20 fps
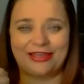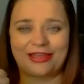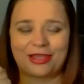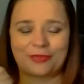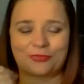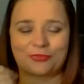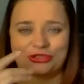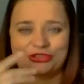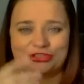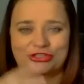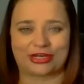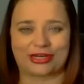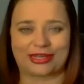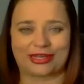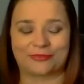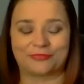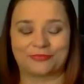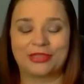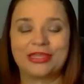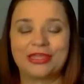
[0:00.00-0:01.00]
I'm pretty sure I
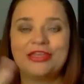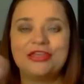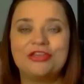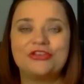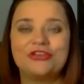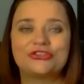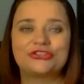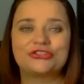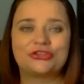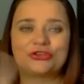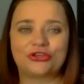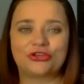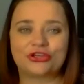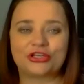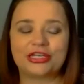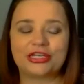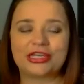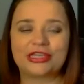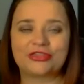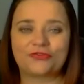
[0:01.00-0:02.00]
am. So you're
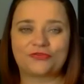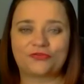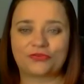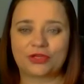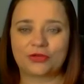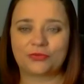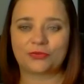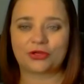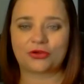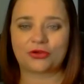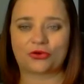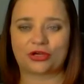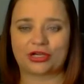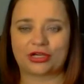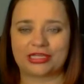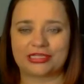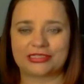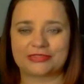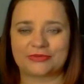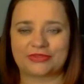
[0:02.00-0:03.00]
going to get the free
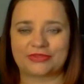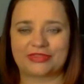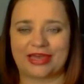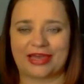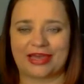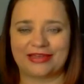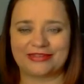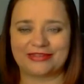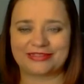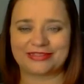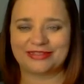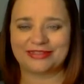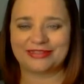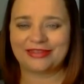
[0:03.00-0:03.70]
recordings with that.